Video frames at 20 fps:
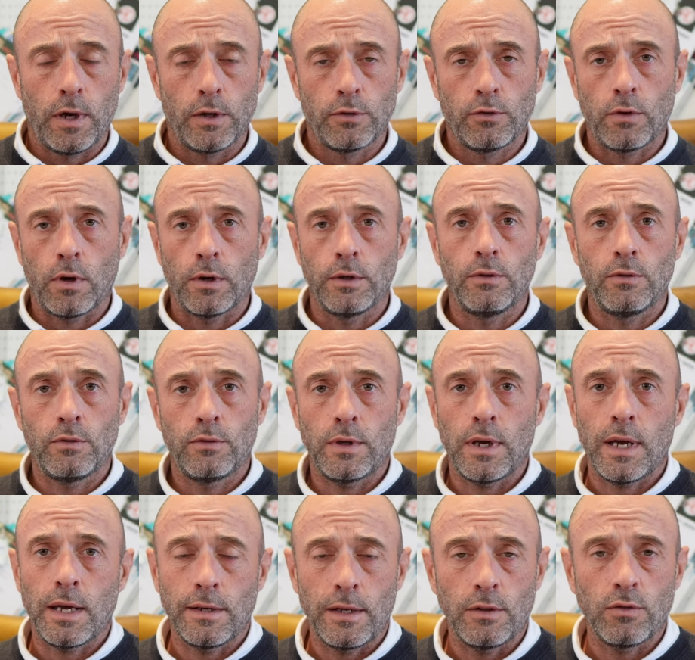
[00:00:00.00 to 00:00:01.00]
our
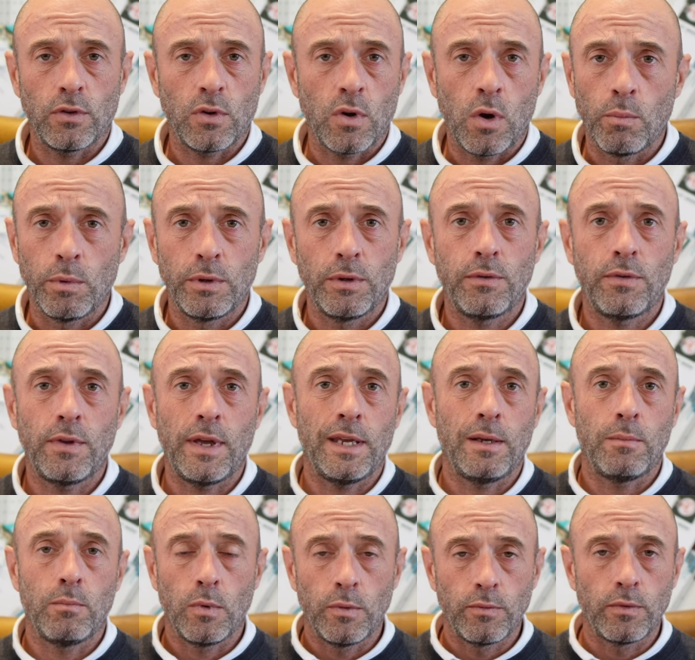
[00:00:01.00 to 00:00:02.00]
sites and there's a common
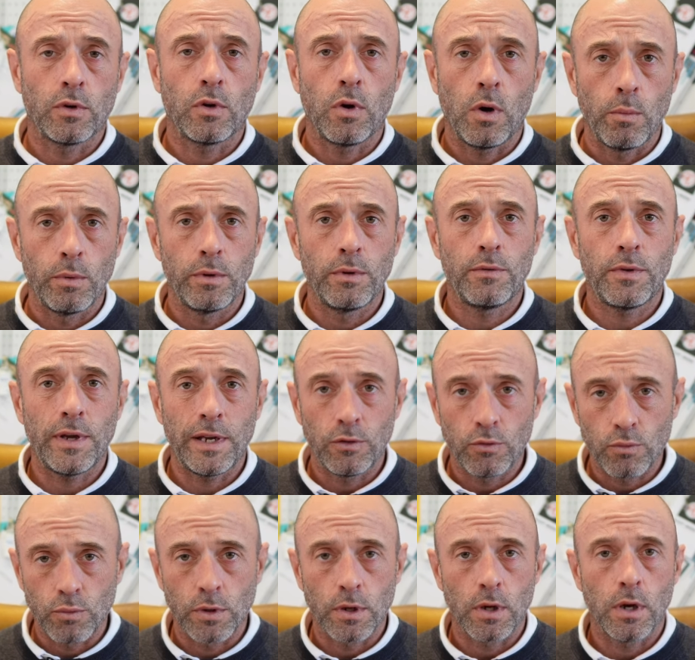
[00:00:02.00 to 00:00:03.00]
theme with the common
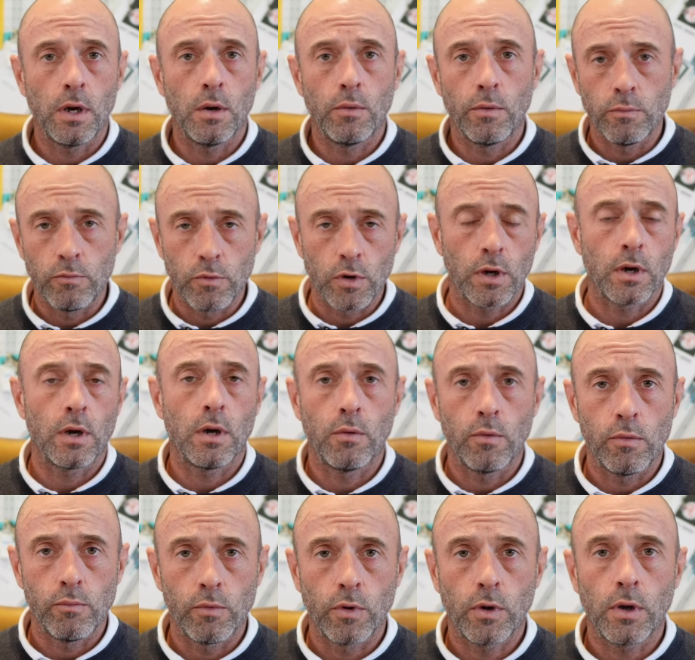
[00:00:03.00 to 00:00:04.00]
things recurring,
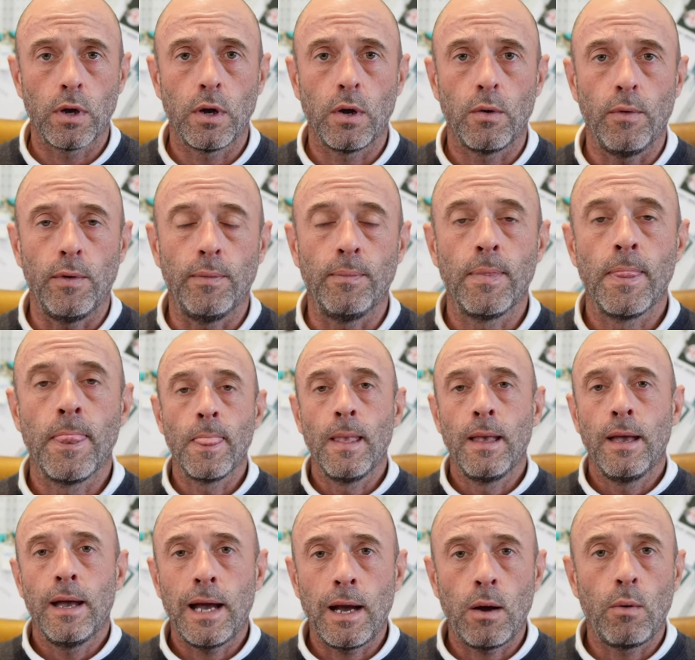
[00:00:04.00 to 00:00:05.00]
recurring, recurring.
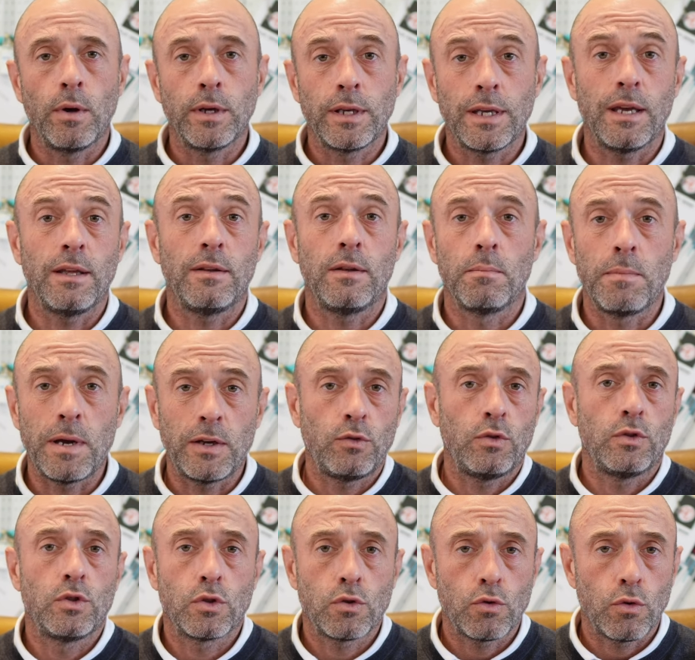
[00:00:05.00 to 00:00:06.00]
How I get the
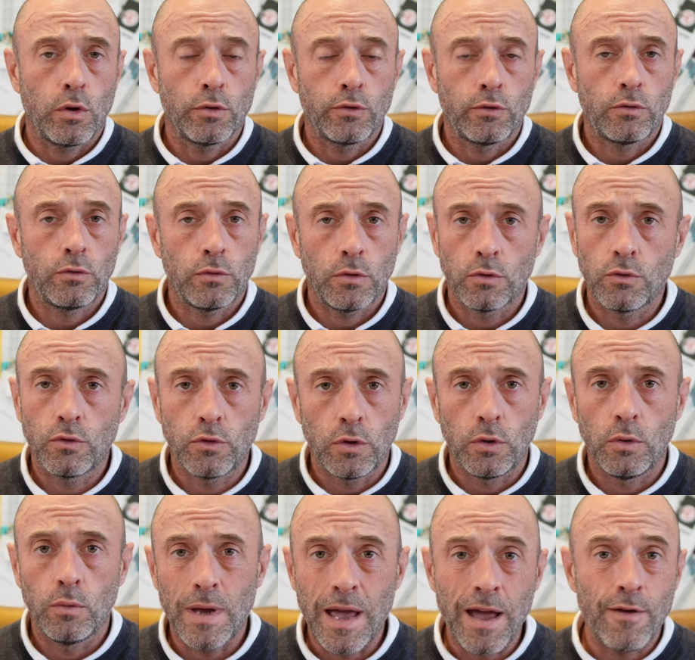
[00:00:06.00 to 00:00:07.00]
message across
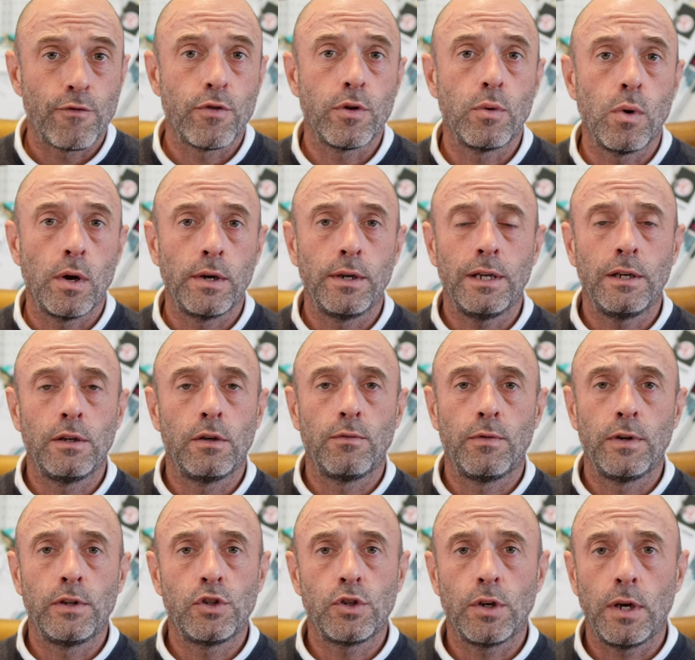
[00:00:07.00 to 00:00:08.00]
to everyone
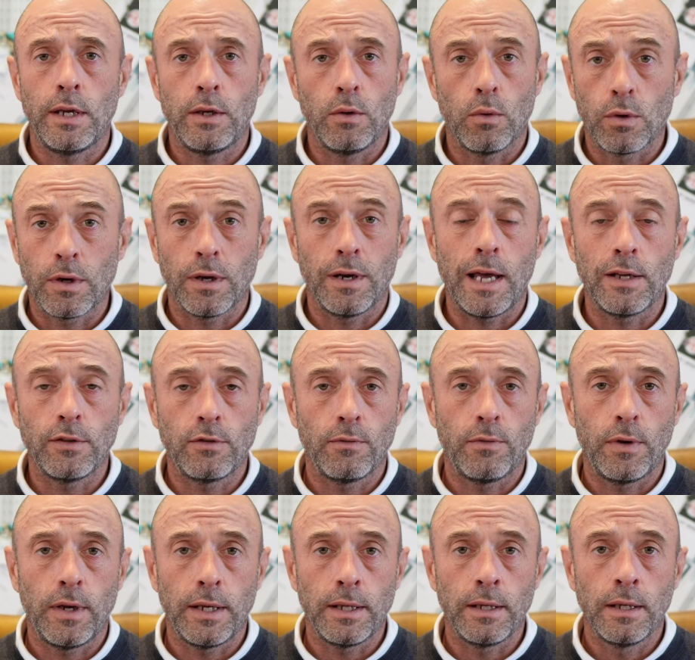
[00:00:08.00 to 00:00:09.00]
individually or
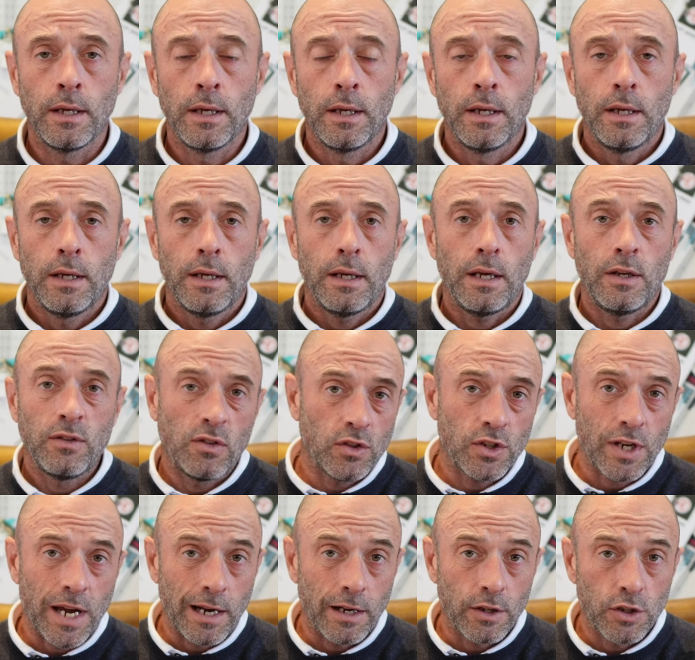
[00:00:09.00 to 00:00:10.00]
collectively is a
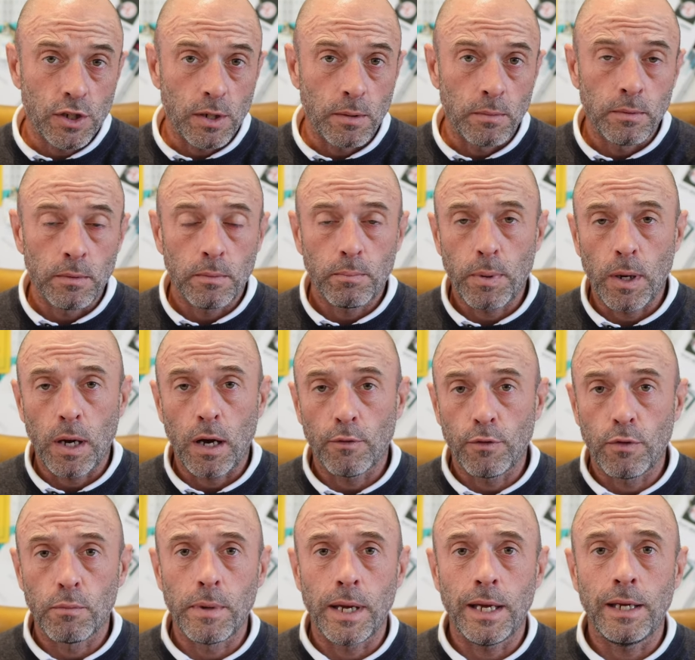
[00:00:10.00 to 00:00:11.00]
challenging
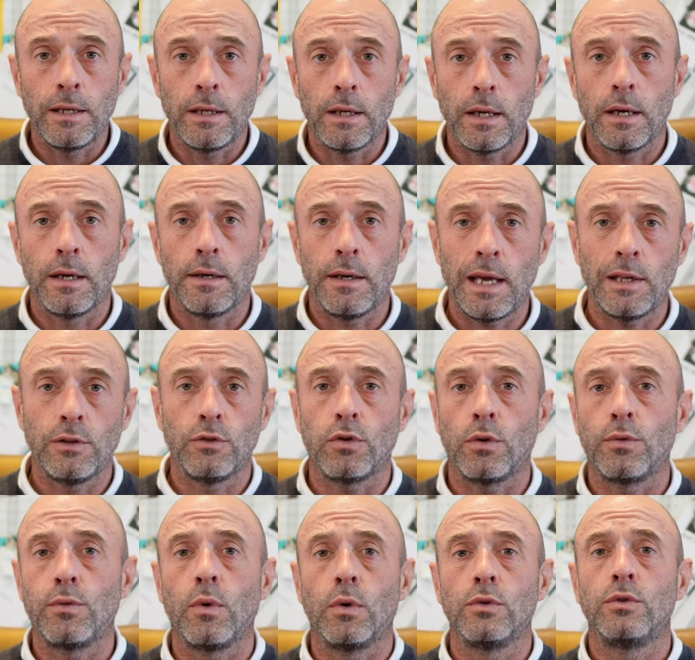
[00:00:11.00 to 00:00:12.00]
part for me and hence
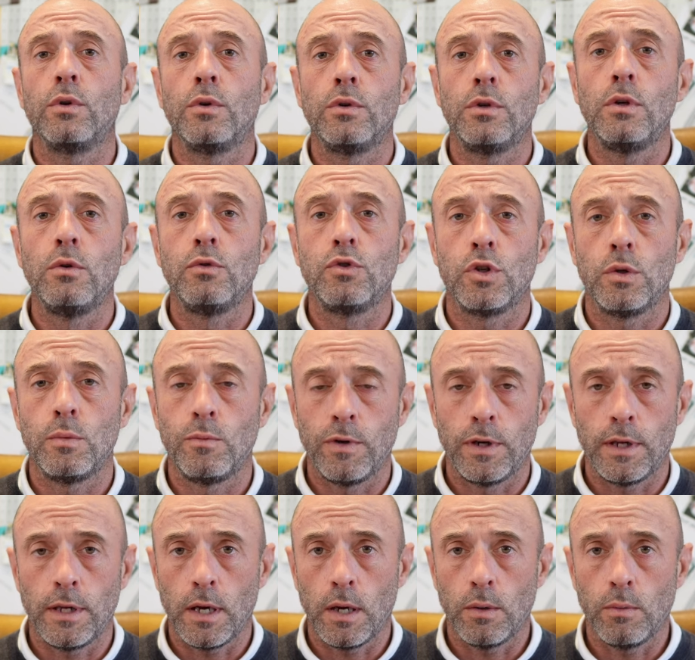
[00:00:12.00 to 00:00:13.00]
I thought I'd do a YouTube
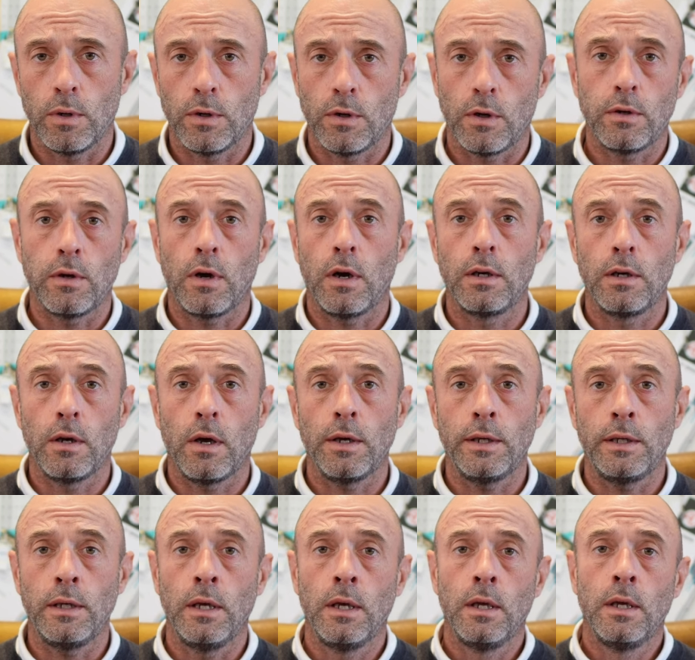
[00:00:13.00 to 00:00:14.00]
video and I'd
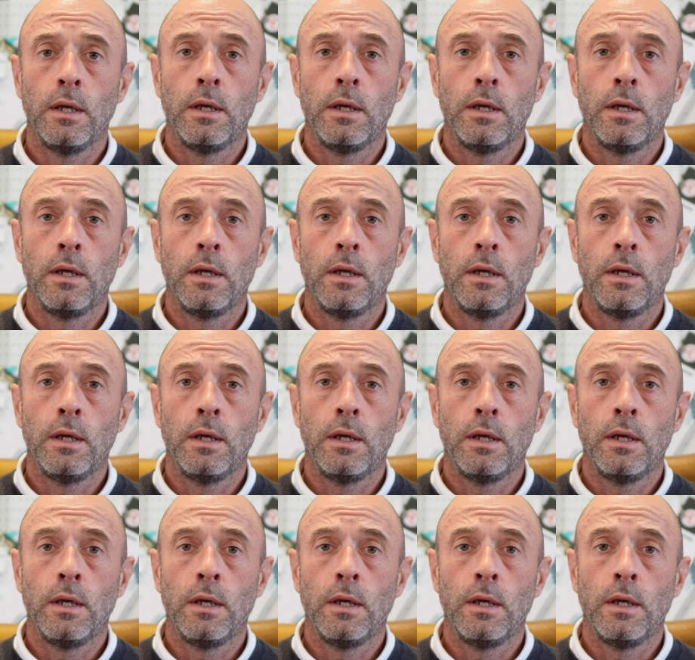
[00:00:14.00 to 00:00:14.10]
highlight